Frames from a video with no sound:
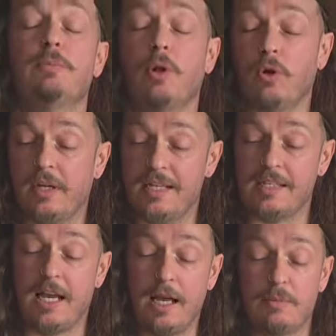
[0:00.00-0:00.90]
block is
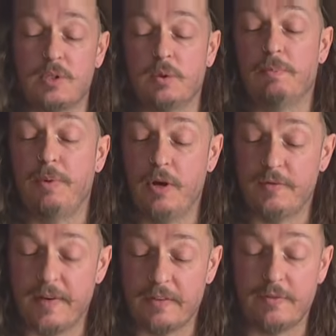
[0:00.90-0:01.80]
absolutely
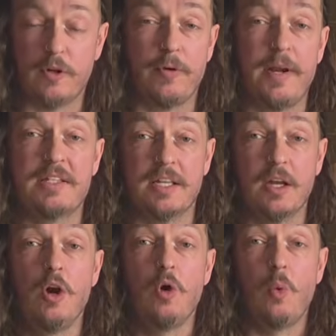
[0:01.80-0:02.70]
perfect for creating
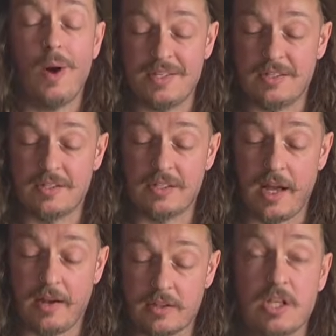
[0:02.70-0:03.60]
Western
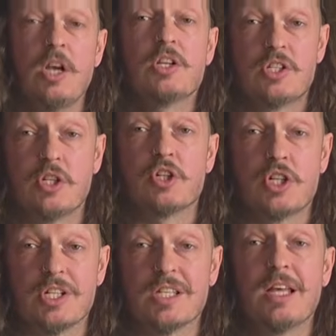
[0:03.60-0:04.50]
styles such
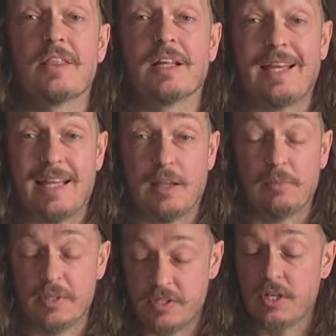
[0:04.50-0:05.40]
as the
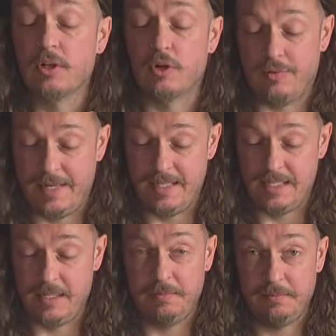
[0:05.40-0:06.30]
cattleman's crease.